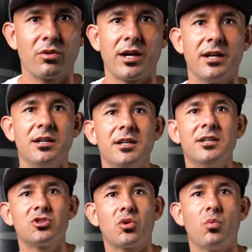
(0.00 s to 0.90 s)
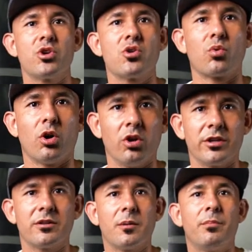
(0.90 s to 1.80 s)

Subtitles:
okay? So when you're rolling,